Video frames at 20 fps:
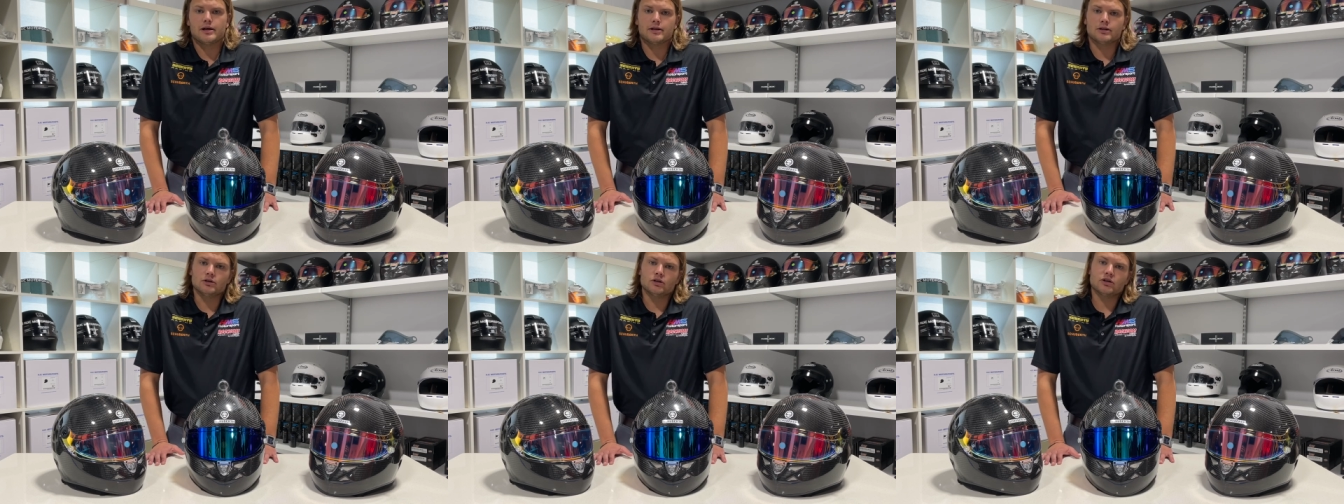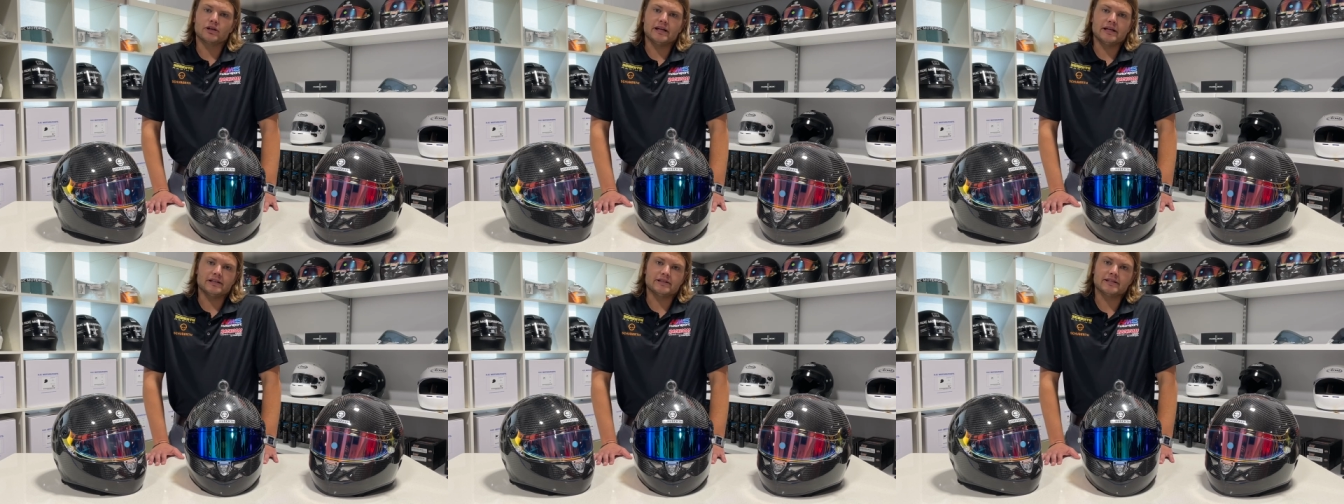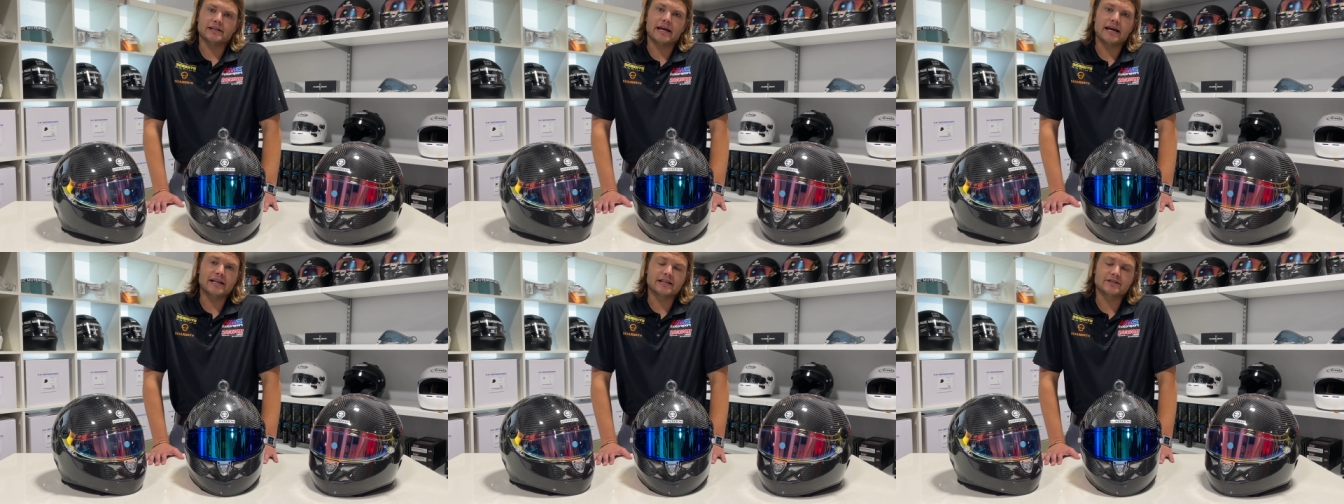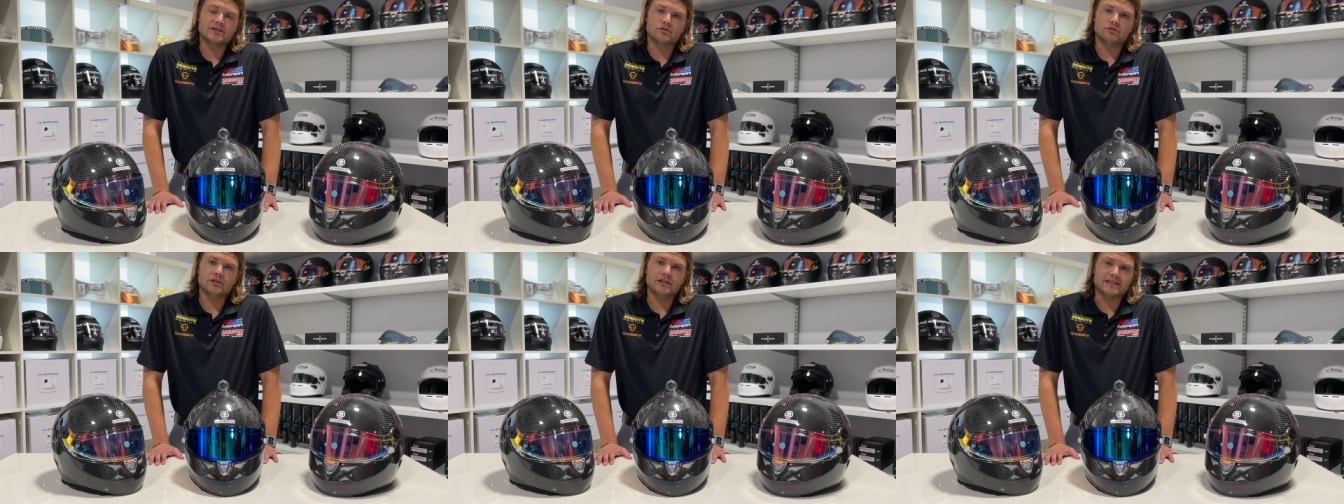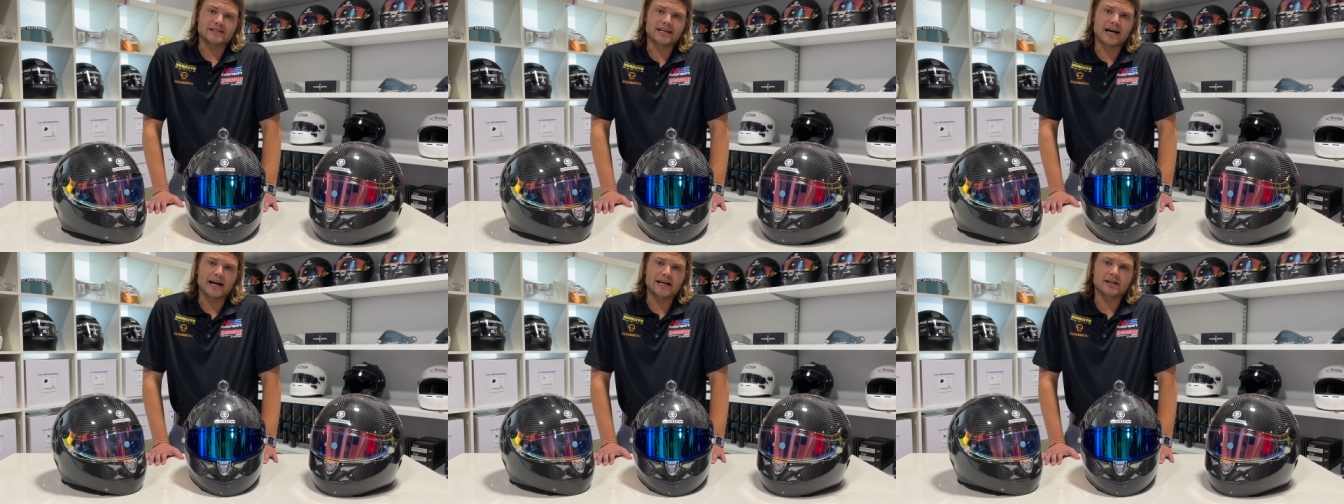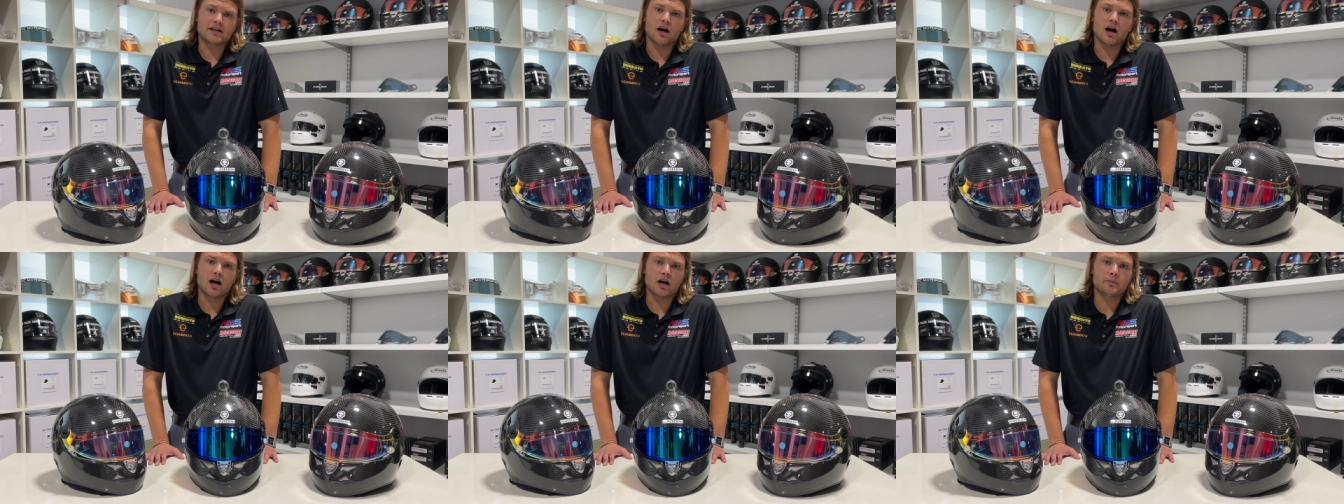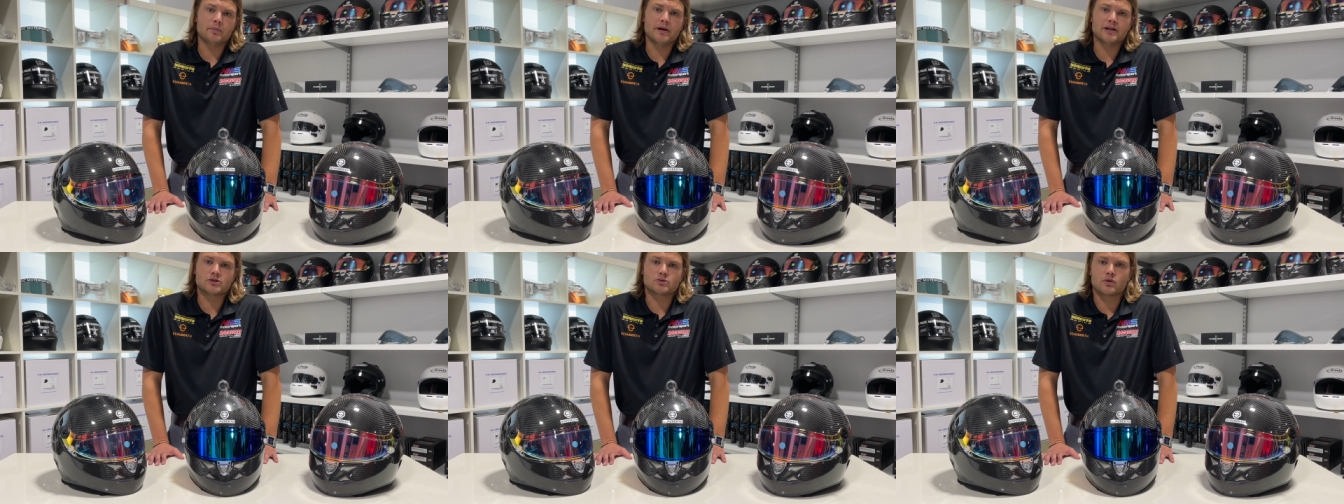looking to get into really tight
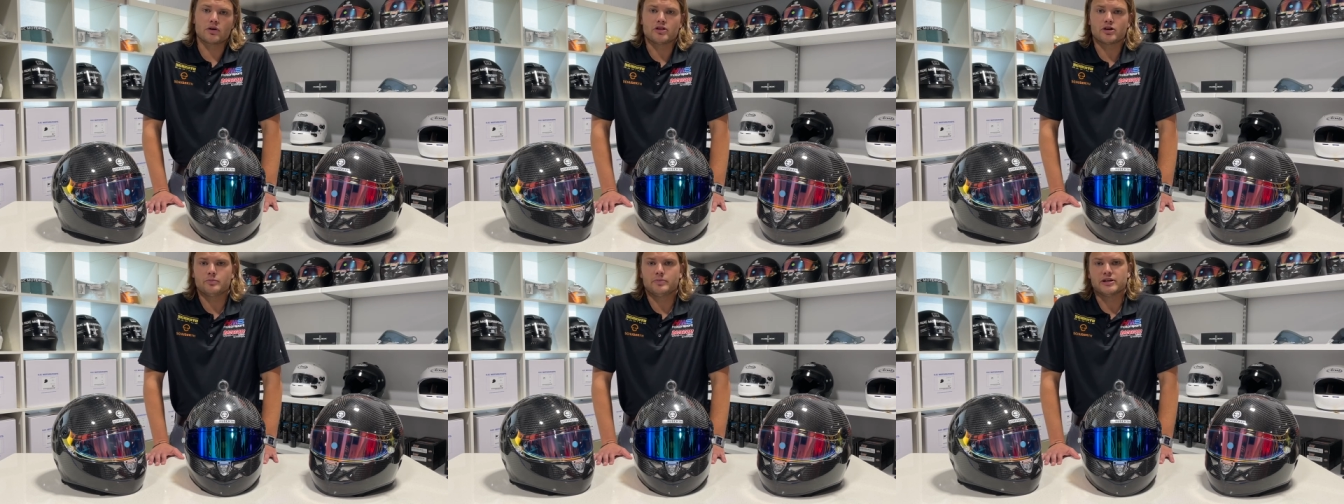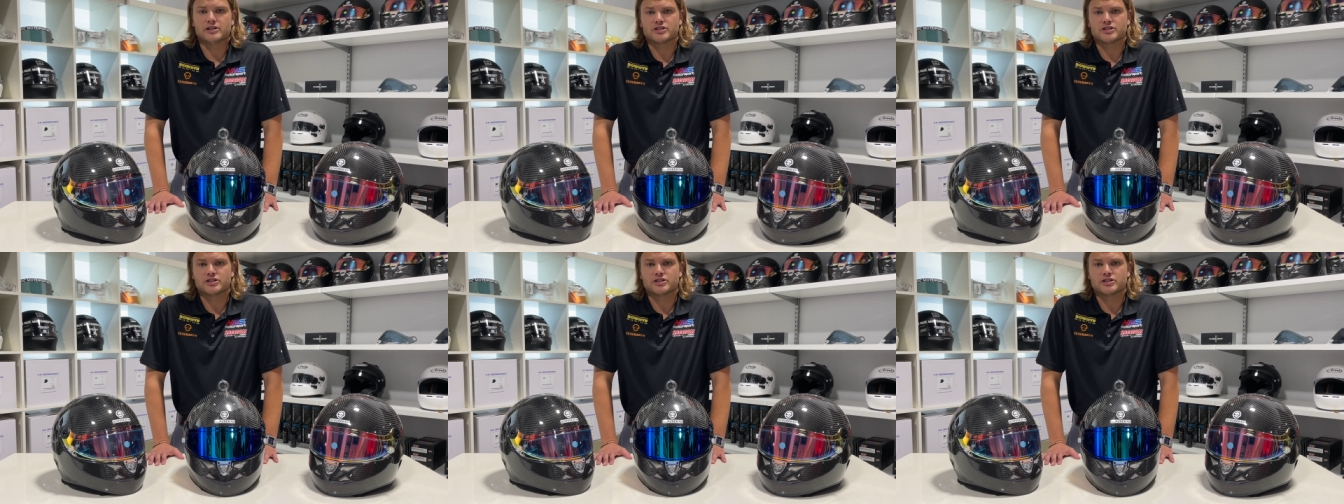cockpits, whether it be in